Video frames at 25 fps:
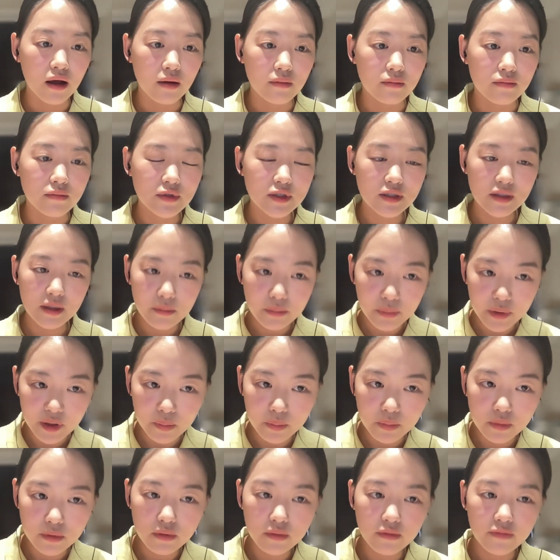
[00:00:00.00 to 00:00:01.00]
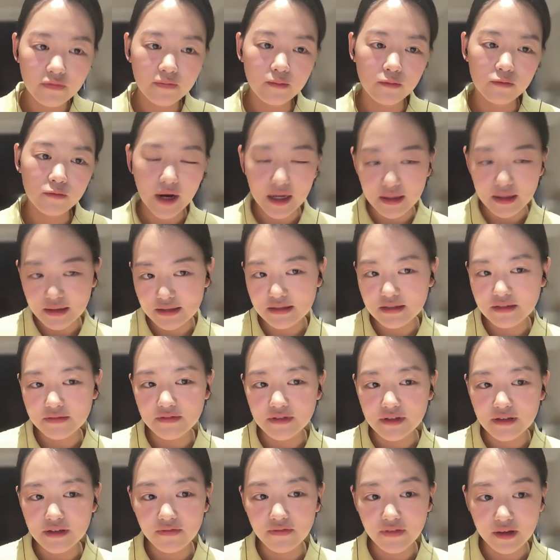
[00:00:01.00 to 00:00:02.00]
Some people
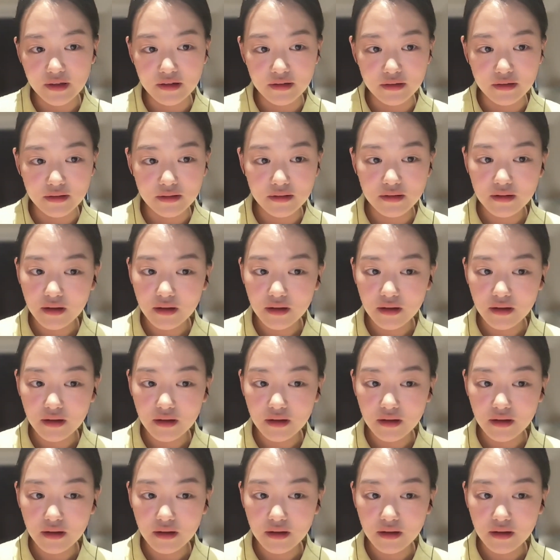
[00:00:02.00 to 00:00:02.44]
relatively feel